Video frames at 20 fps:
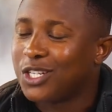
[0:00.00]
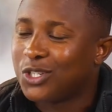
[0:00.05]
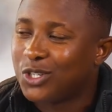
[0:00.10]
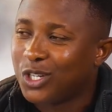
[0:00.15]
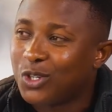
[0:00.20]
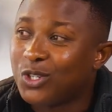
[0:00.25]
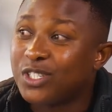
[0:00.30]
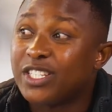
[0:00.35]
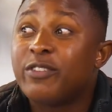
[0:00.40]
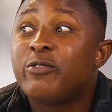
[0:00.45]

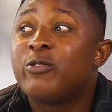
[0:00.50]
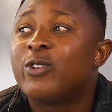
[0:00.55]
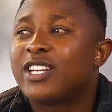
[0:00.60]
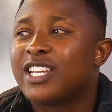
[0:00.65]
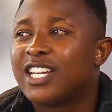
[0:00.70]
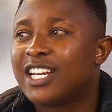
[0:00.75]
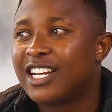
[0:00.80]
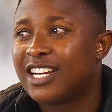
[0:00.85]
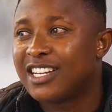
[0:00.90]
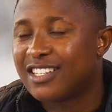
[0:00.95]
actually, because
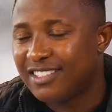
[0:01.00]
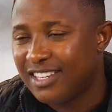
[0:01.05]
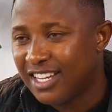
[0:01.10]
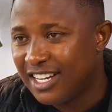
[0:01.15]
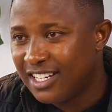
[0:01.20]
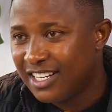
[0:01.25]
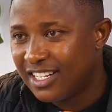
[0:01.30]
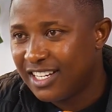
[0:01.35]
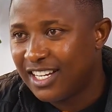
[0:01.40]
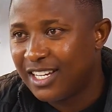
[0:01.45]
everyone can
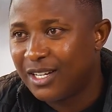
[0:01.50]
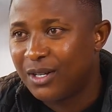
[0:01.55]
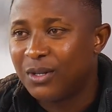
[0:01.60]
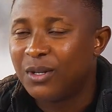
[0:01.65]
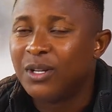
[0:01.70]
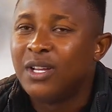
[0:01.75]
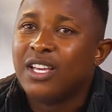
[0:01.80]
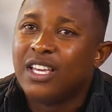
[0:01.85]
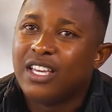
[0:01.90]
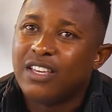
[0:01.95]
understand it
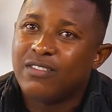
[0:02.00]
now.